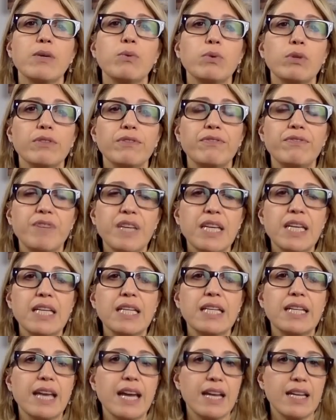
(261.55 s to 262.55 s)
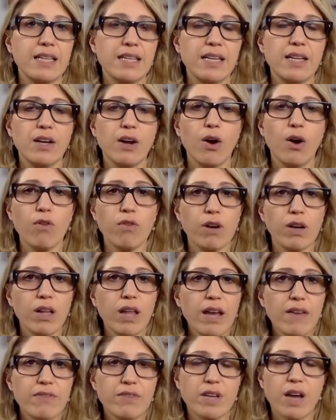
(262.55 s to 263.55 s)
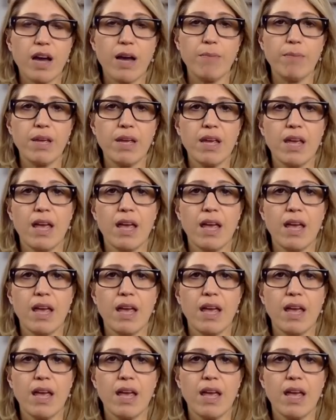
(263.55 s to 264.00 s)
will feed candida over a lifetime.